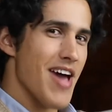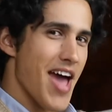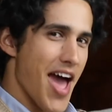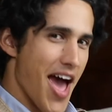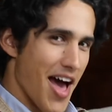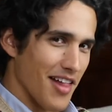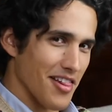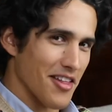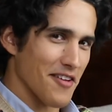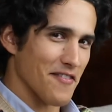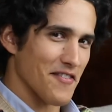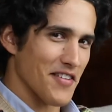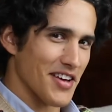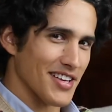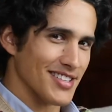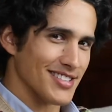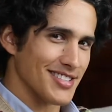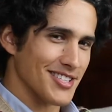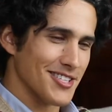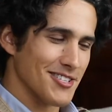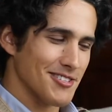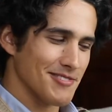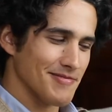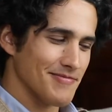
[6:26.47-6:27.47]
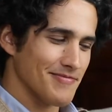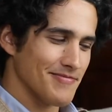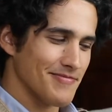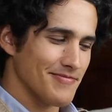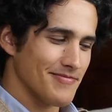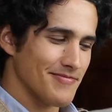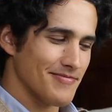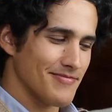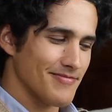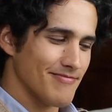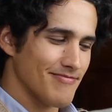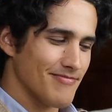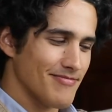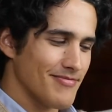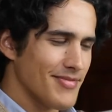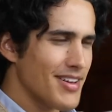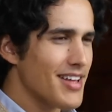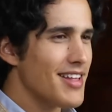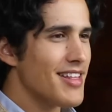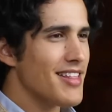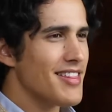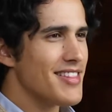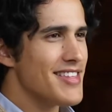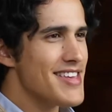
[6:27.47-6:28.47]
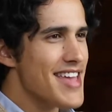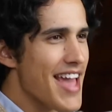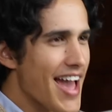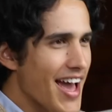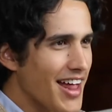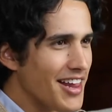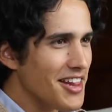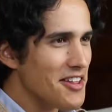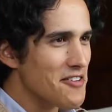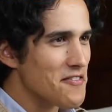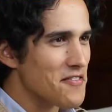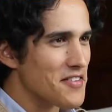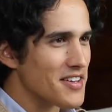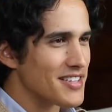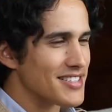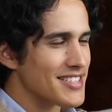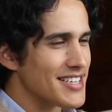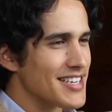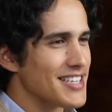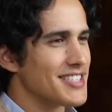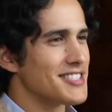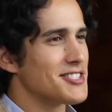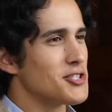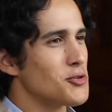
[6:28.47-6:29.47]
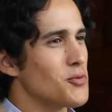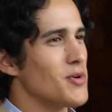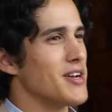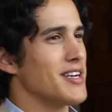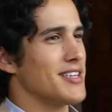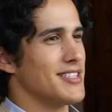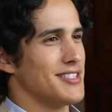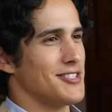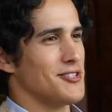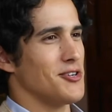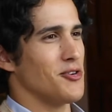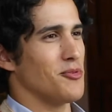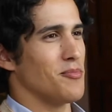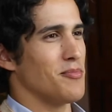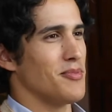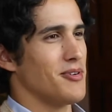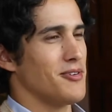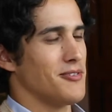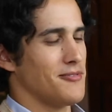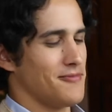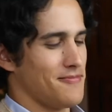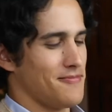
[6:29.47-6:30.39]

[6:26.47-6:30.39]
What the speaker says: elephant. The elephant eats twig soup.